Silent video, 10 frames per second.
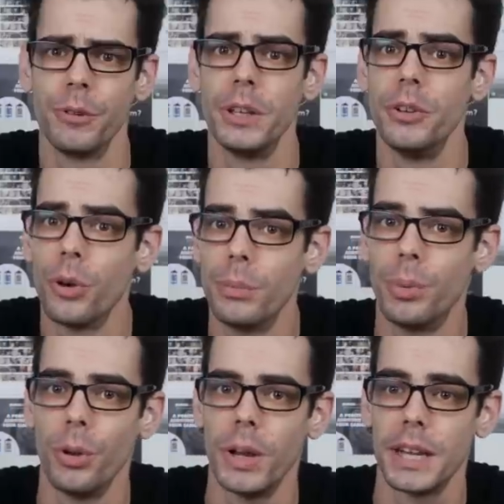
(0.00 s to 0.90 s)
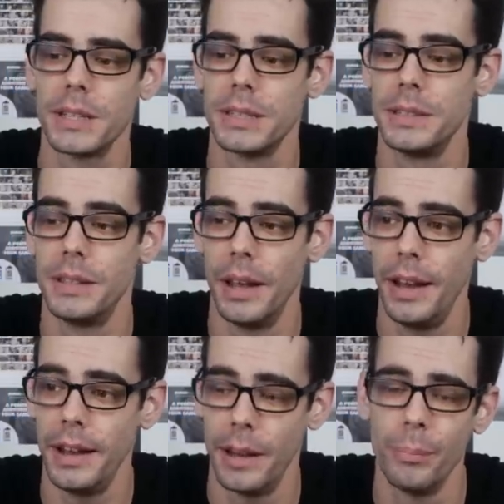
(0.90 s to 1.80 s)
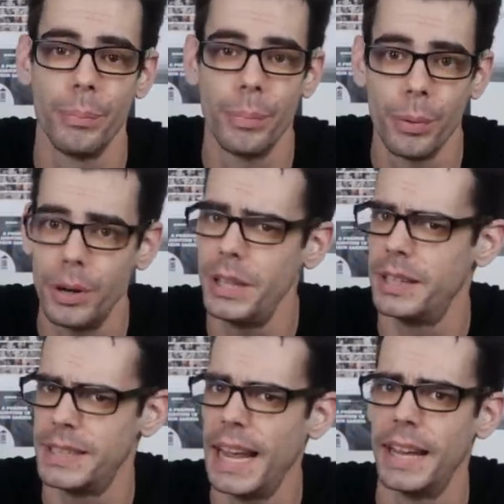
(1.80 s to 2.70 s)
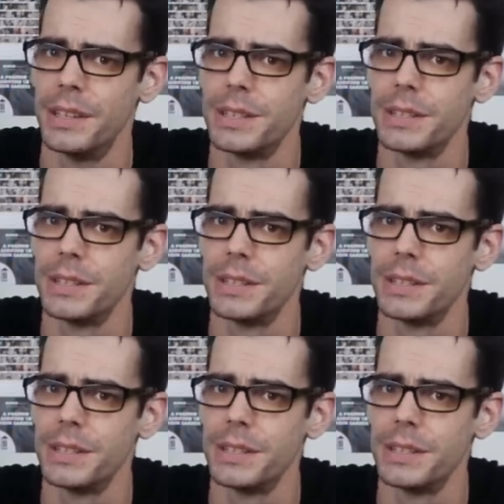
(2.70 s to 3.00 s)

for your Bolex, they get pretty intense.